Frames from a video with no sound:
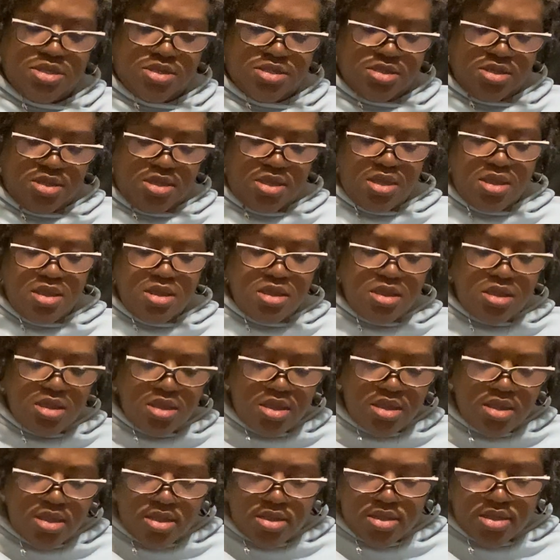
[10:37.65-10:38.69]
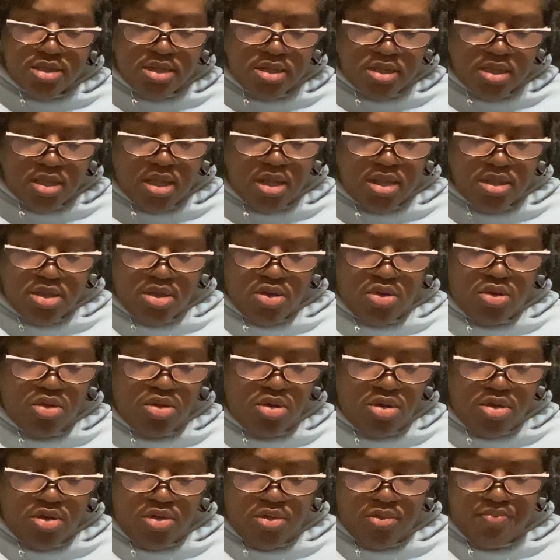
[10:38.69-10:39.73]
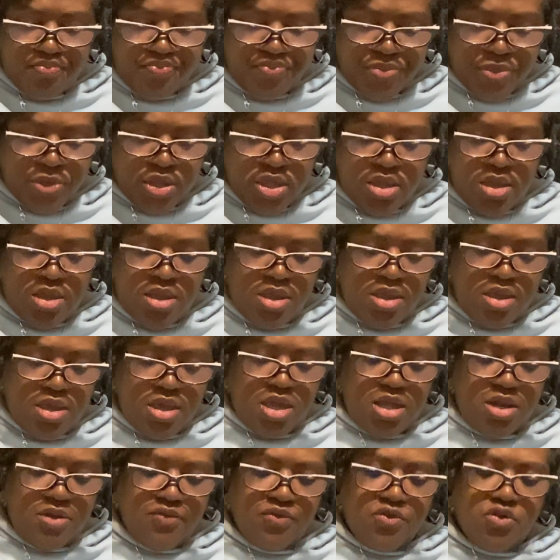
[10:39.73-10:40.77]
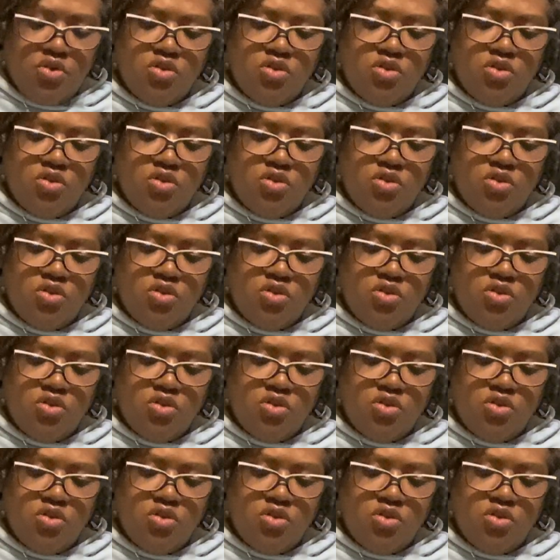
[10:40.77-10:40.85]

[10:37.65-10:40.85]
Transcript: this is in the color coral and of